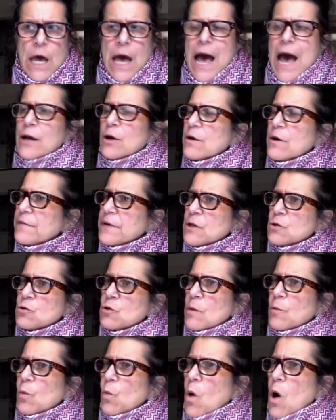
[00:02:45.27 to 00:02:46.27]
I don't have any
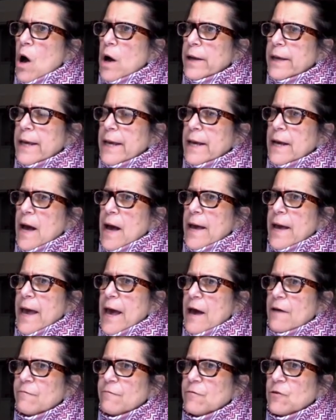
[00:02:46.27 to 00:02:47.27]
trouble walking. I
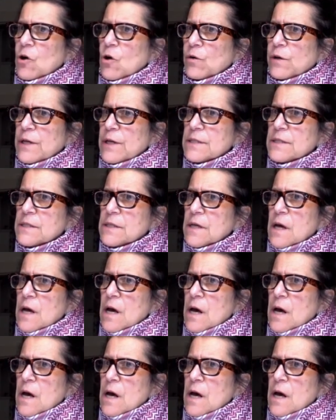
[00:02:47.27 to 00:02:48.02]
have noticed